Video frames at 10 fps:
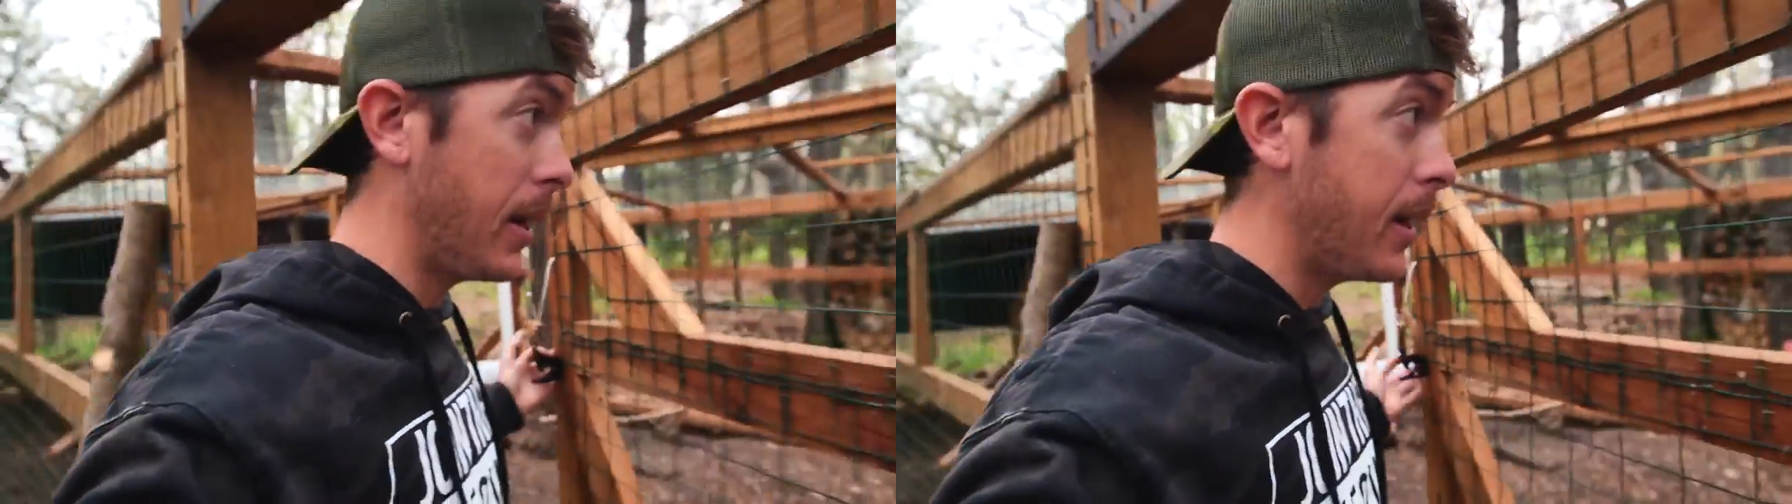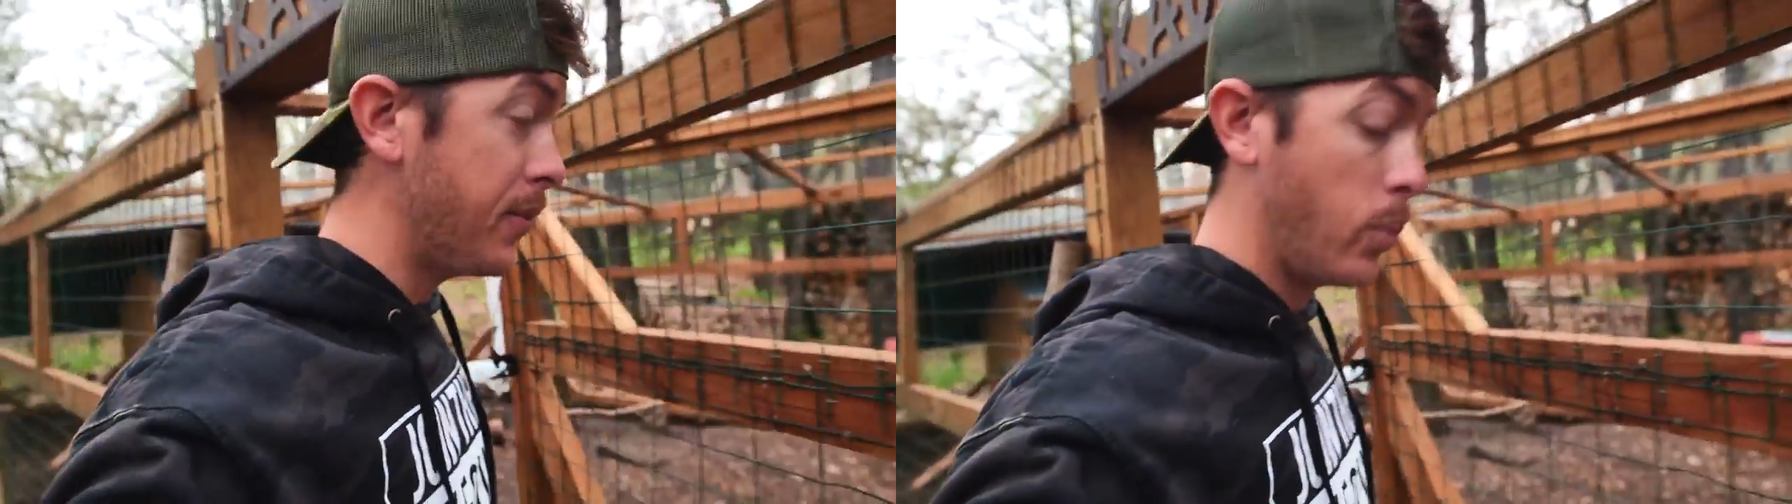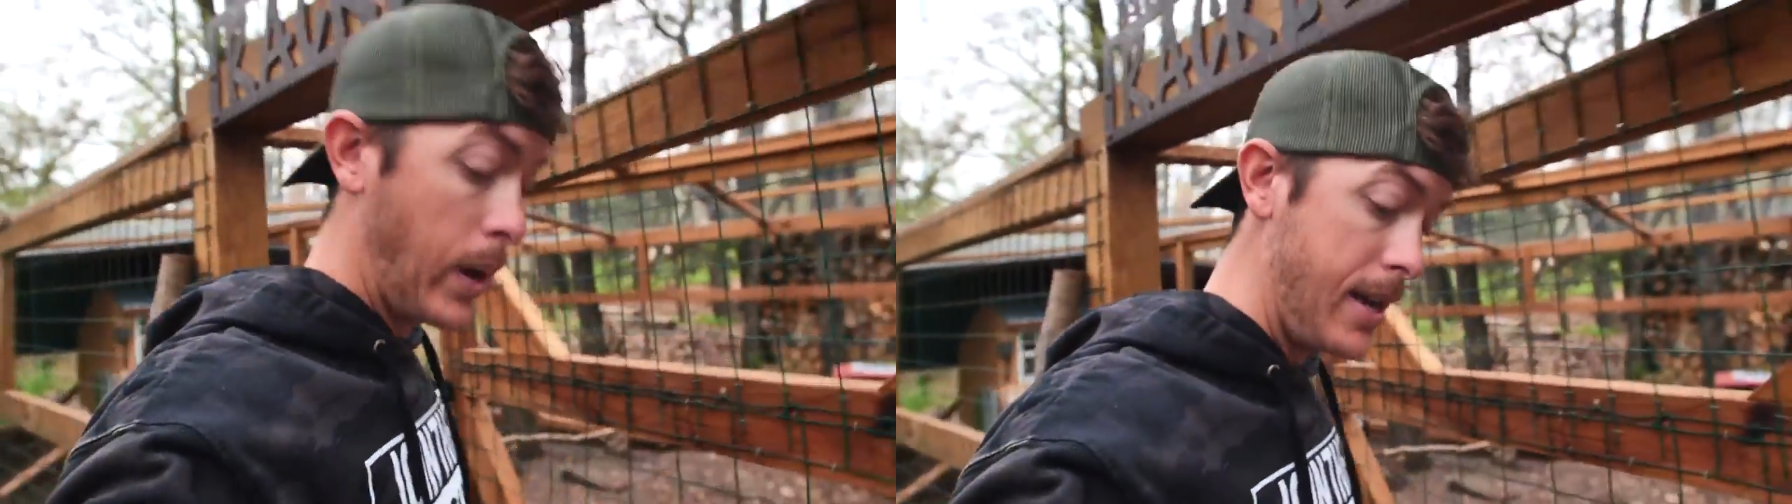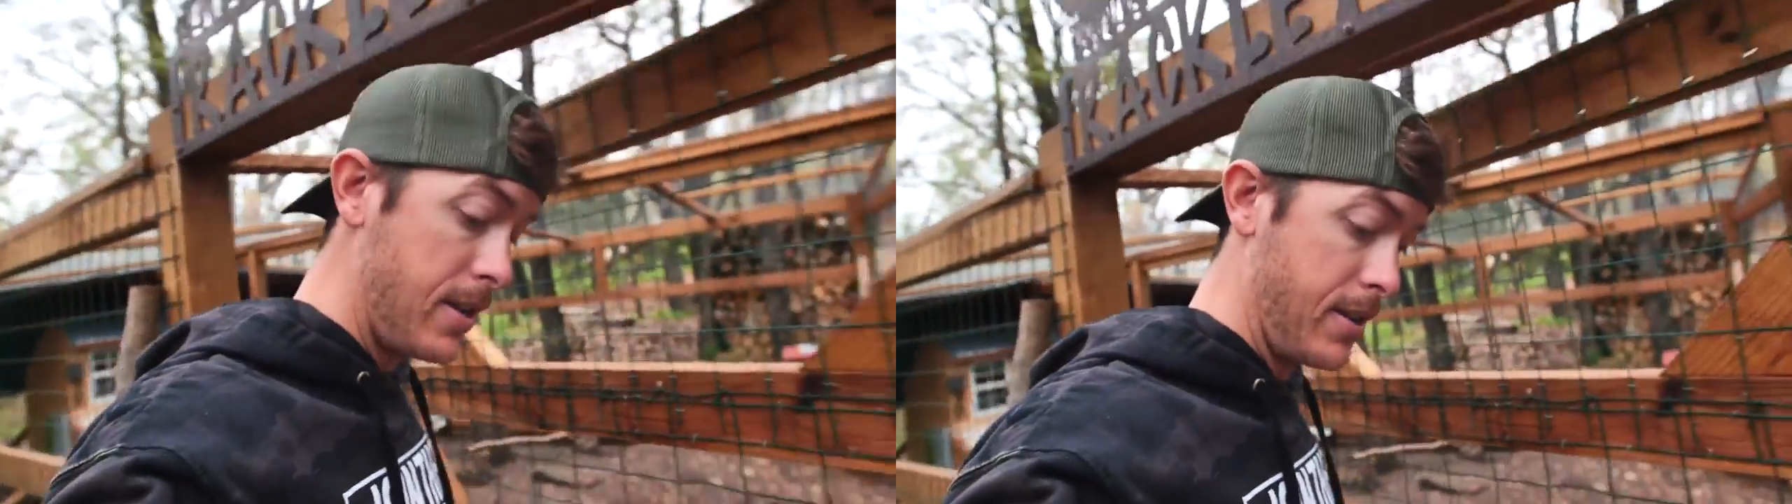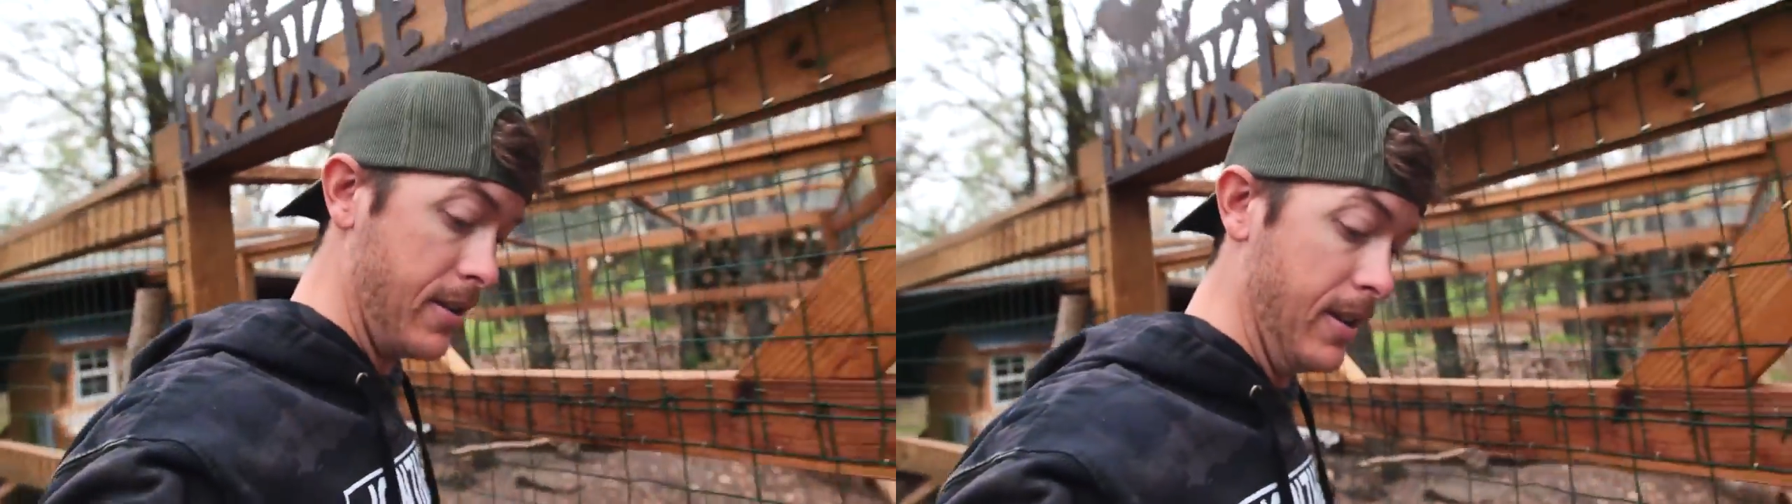have to
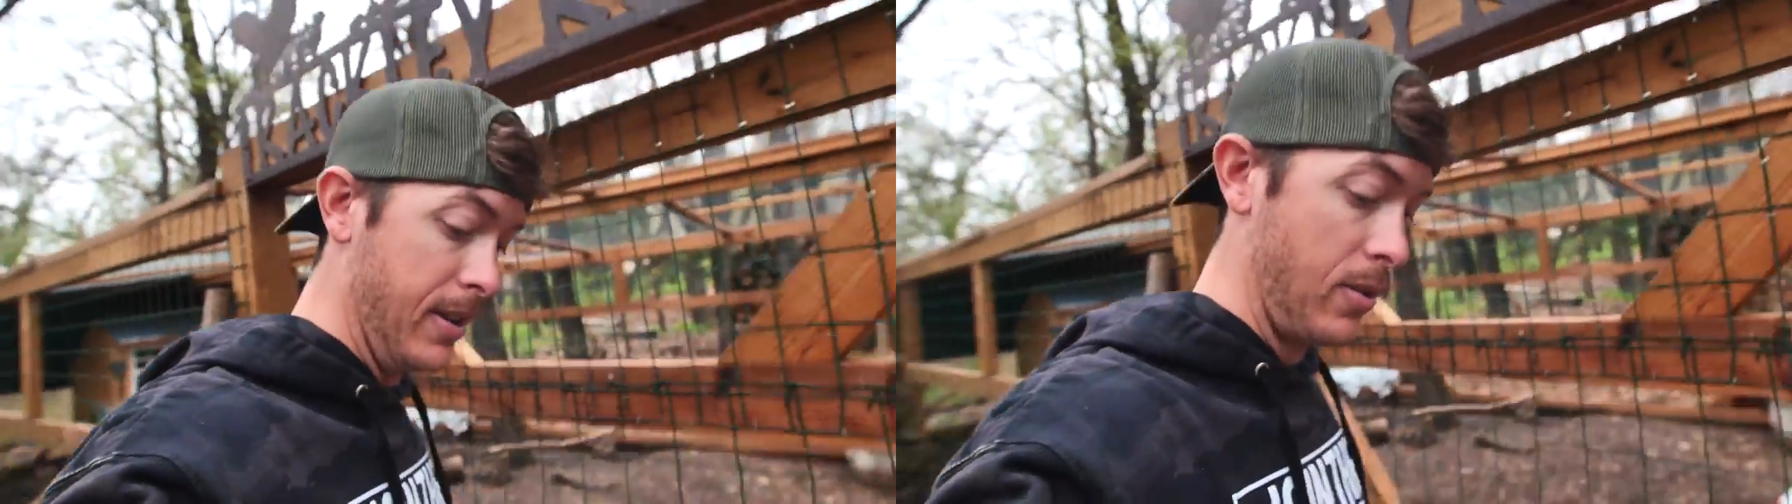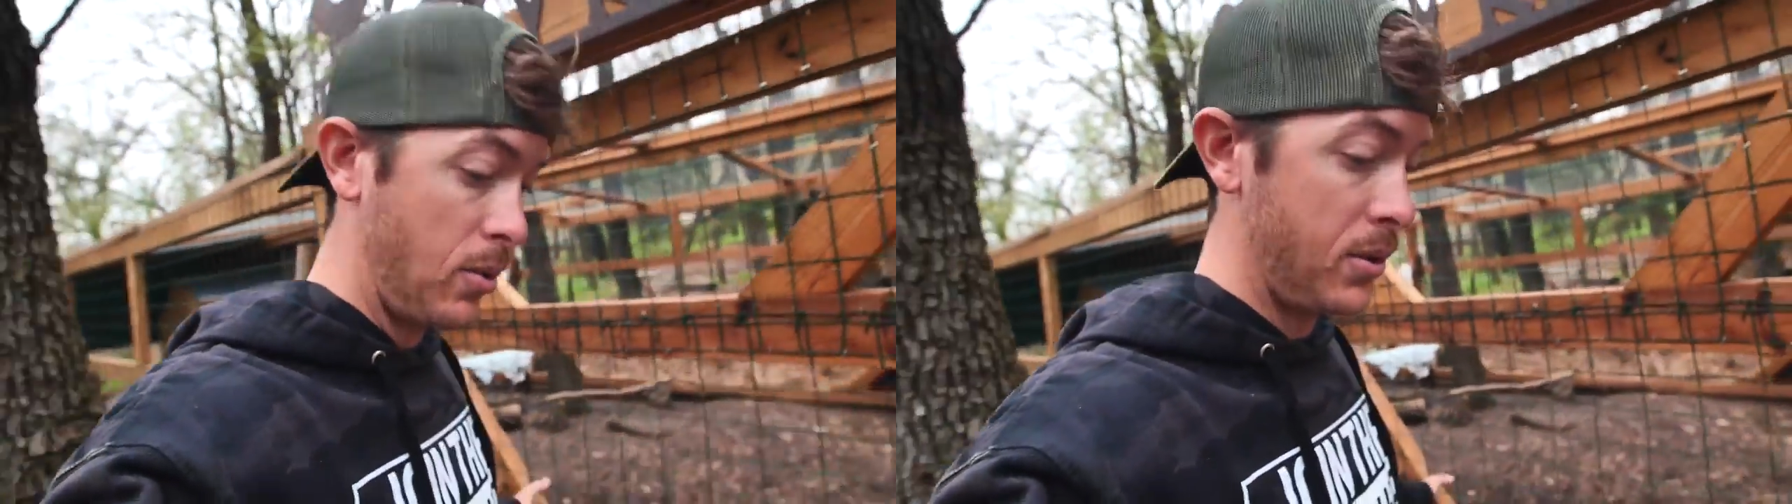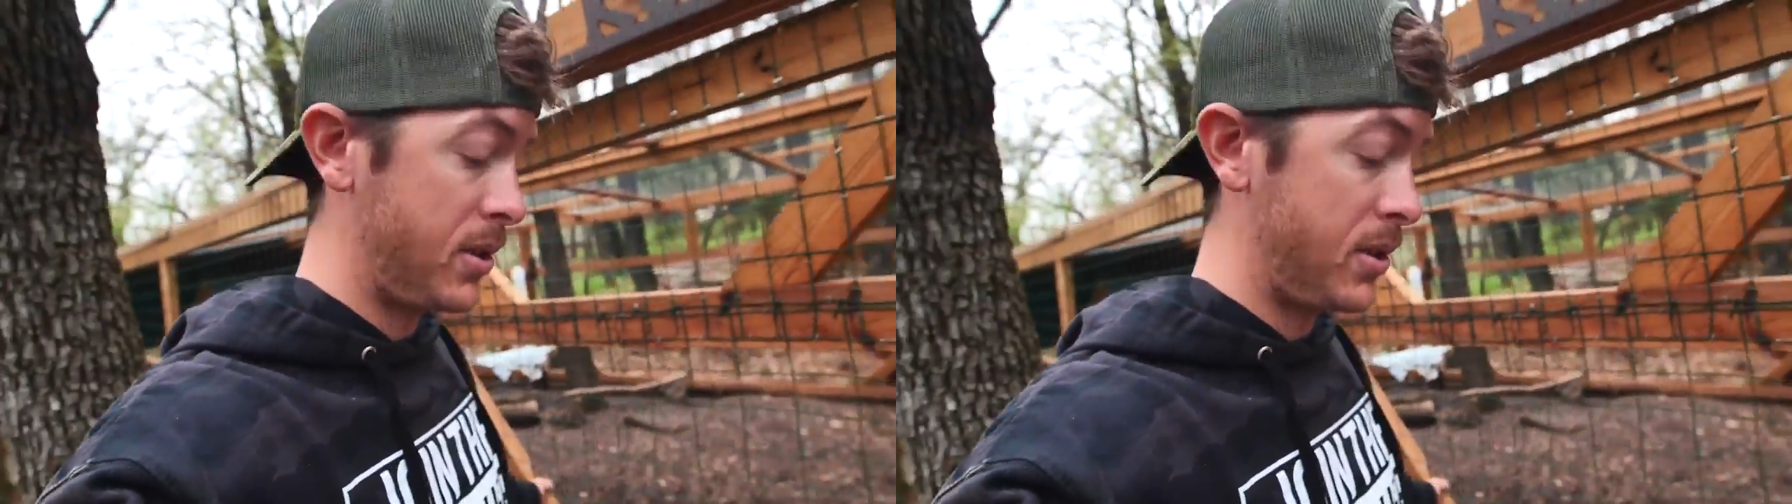wait, or